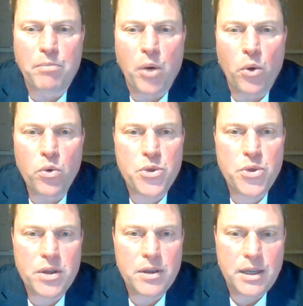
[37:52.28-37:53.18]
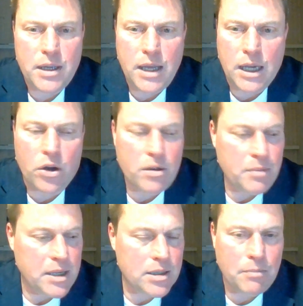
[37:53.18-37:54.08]
both
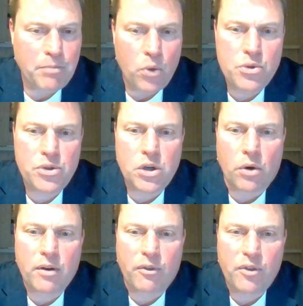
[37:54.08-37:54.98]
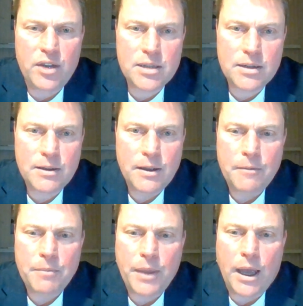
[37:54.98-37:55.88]
economies and both geographies,
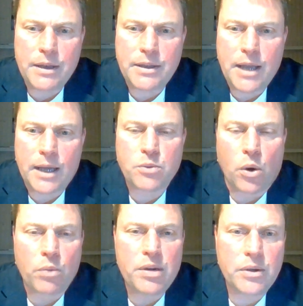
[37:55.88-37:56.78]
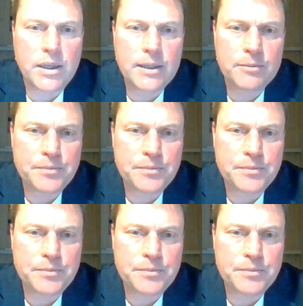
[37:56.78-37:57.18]
and that is what we're doing.